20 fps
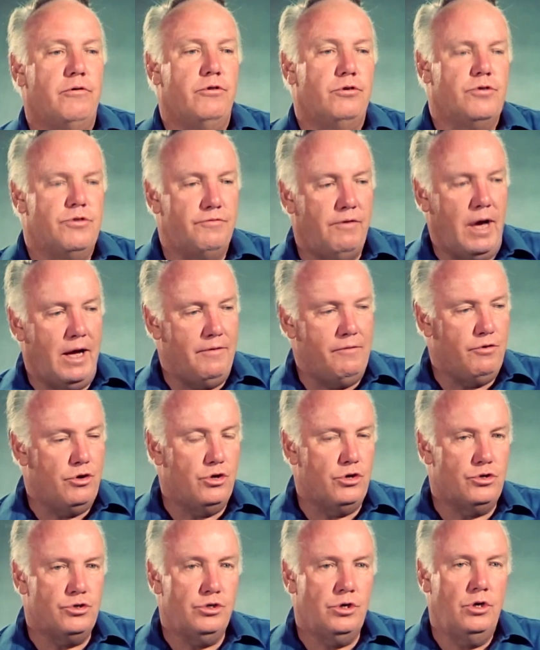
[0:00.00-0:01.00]
of those five
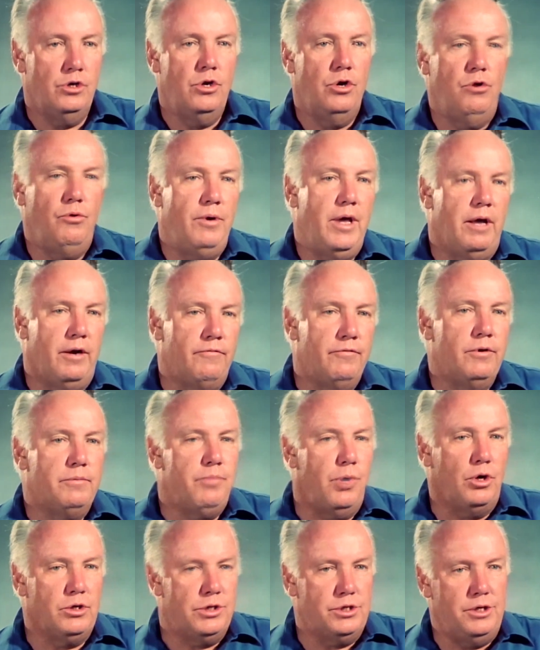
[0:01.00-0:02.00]
years, we had a
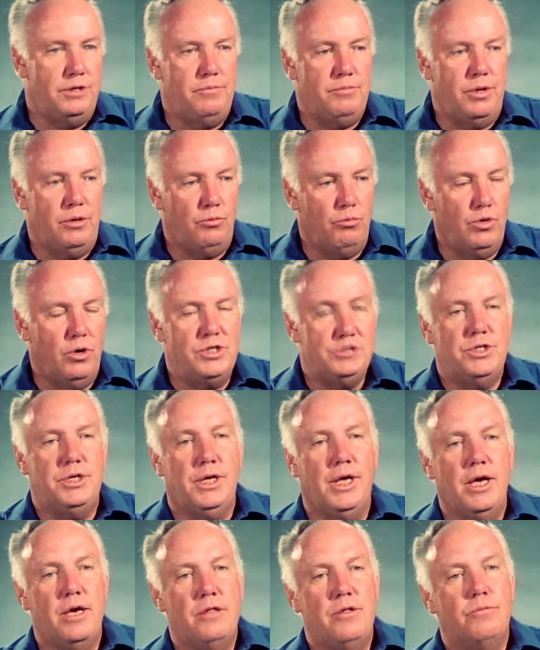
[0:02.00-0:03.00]
football team that was
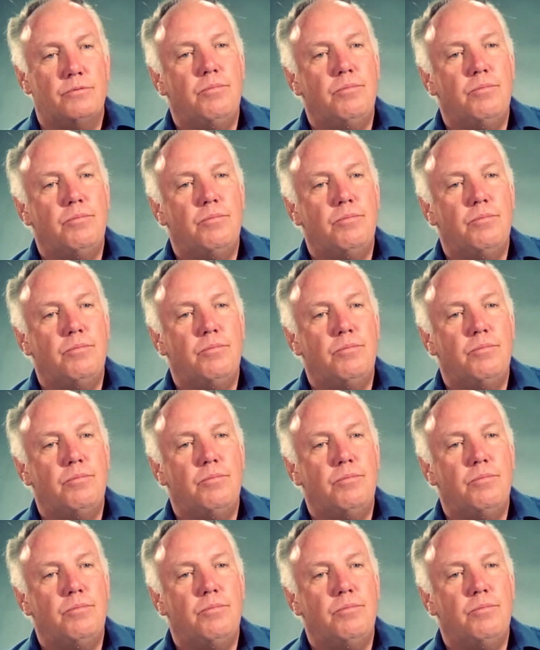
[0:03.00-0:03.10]
together,